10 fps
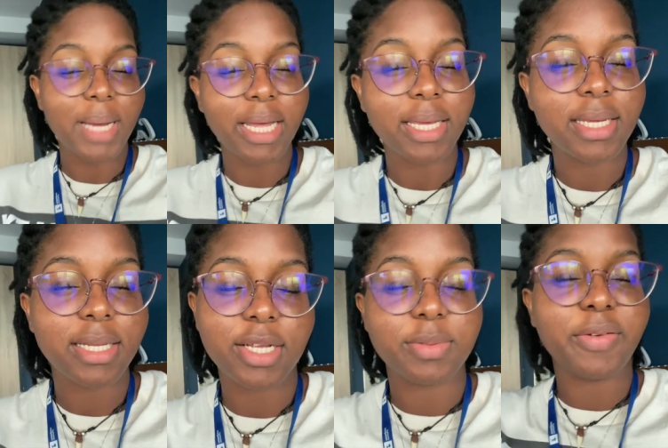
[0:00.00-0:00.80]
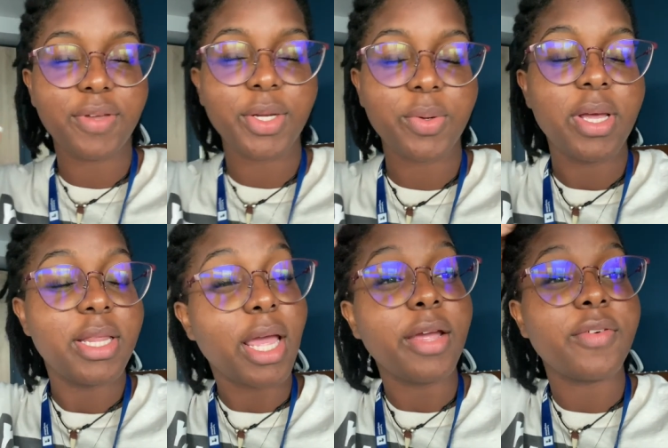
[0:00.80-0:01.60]
Bye. That was my video.
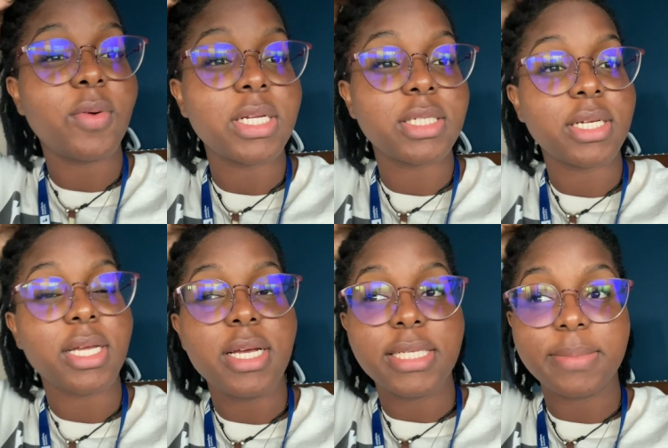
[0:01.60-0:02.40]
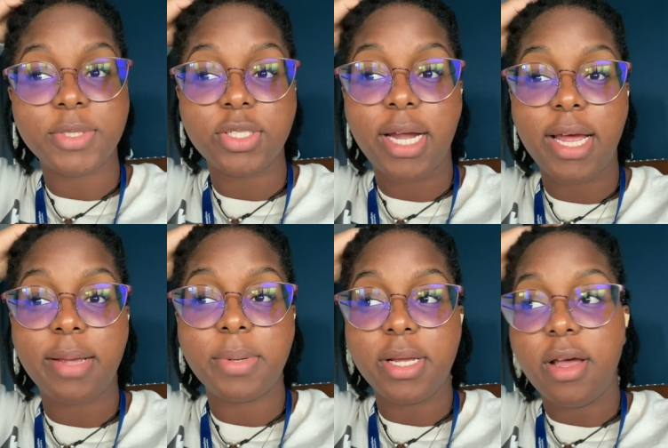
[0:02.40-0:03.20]
Thank you for watching.
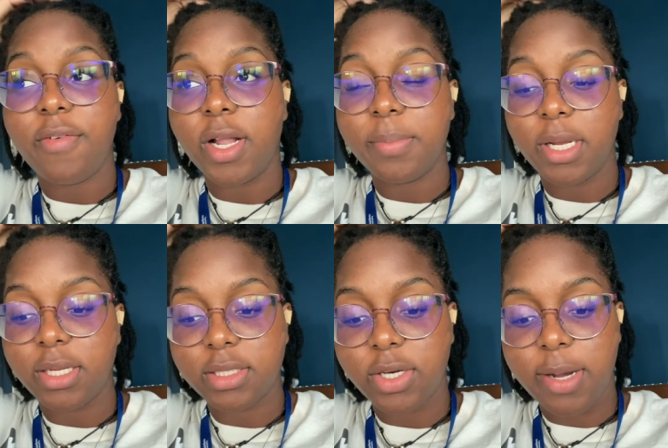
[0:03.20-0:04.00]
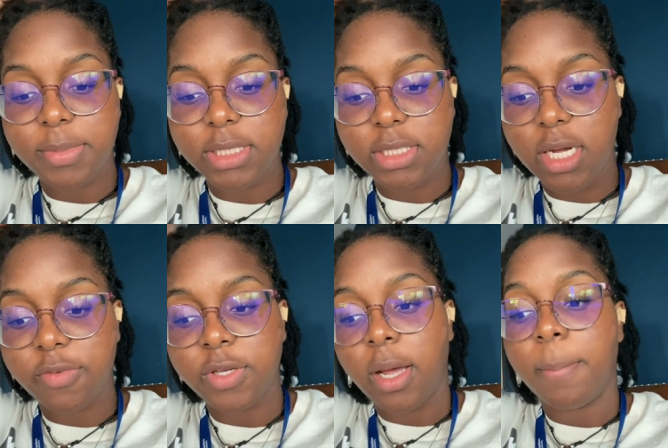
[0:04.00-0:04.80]
Subscribe, follow me on Instagram and stuff.
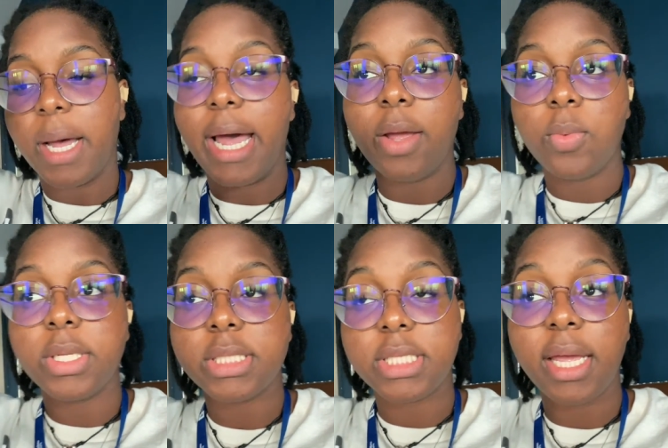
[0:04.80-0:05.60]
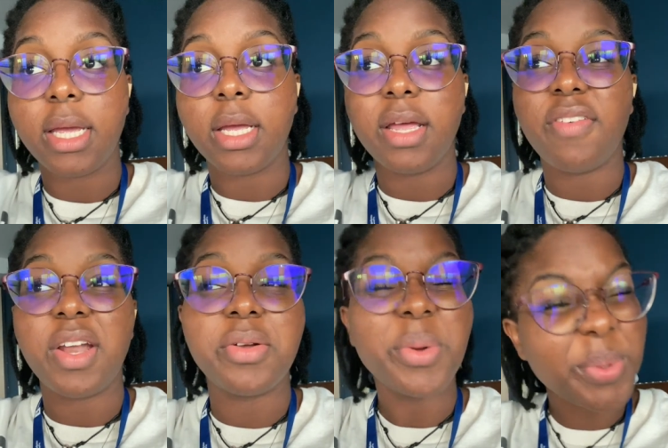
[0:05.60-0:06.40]
But I will say, if I
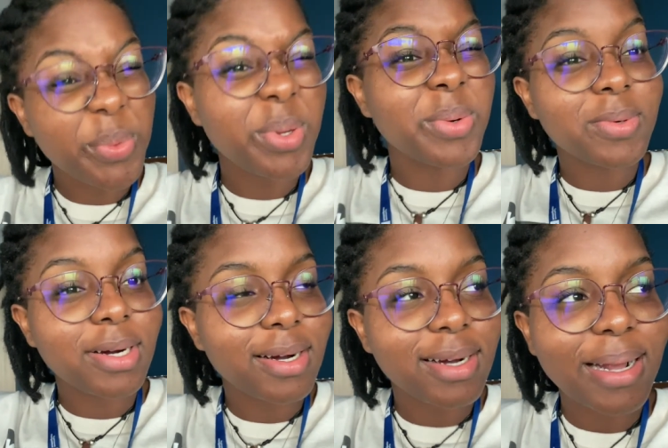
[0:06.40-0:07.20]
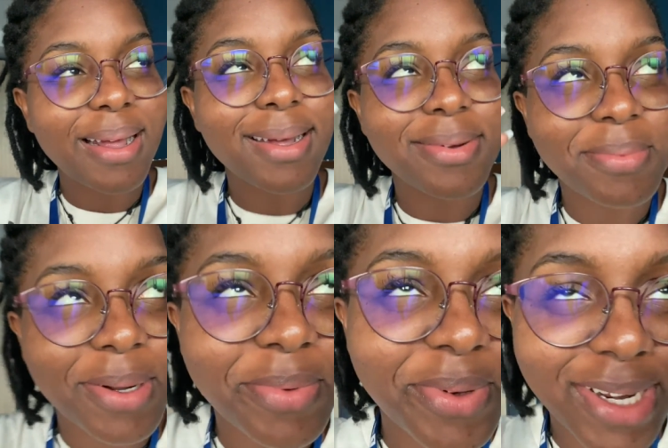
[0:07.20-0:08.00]
don't know who you are, I
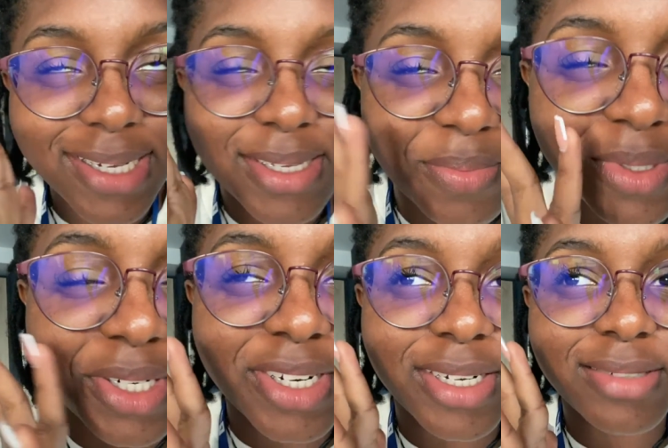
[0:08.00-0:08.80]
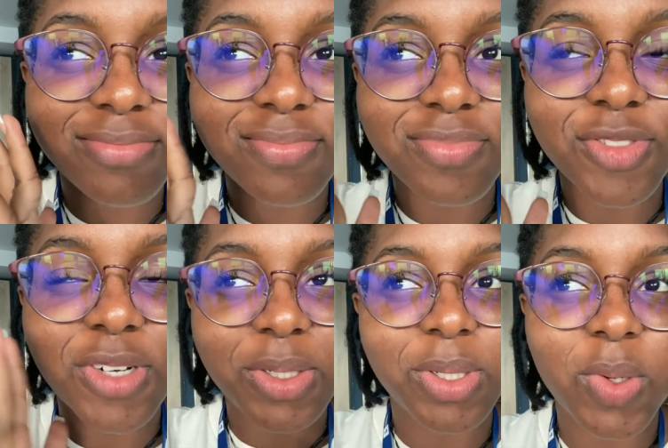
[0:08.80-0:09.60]
probably won't accept your
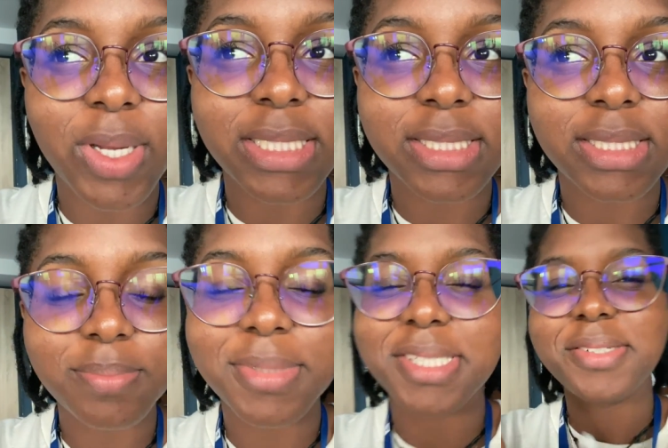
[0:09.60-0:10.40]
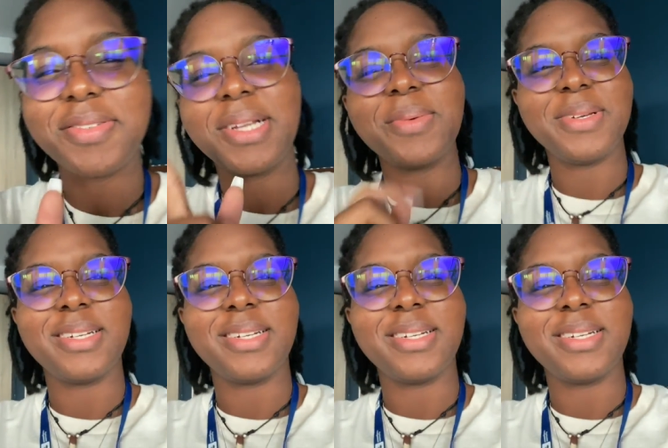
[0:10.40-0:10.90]
follow requests. But still follow me